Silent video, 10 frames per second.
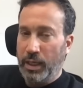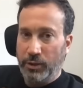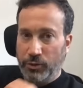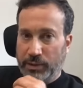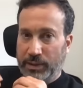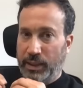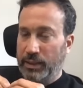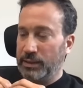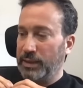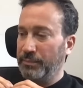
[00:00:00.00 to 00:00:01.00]
And you
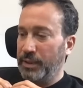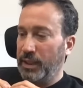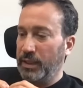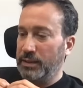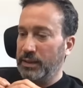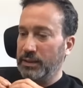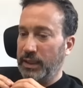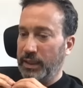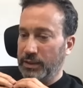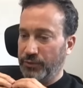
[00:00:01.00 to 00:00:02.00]
see in some
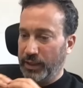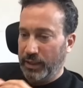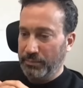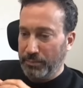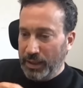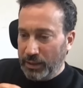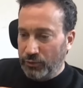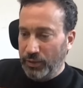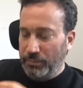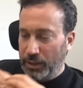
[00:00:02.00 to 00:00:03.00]
cases Israeli
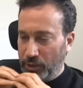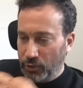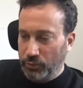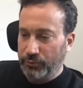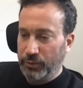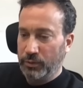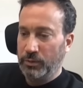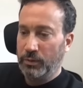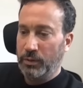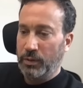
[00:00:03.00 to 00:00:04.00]
military maneuver,